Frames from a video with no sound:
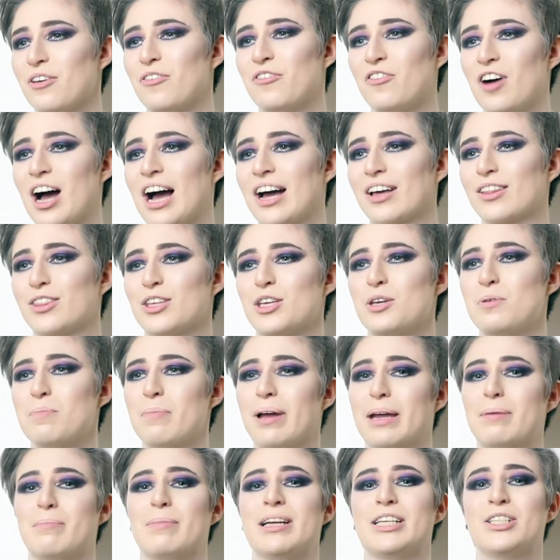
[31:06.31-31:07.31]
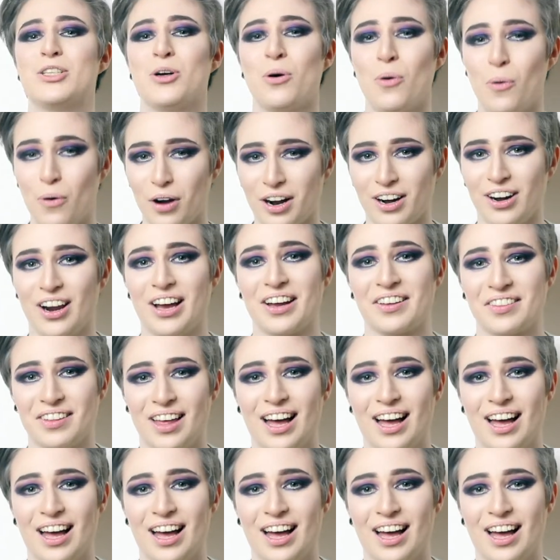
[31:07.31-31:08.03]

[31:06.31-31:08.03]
the fact that you make me talk like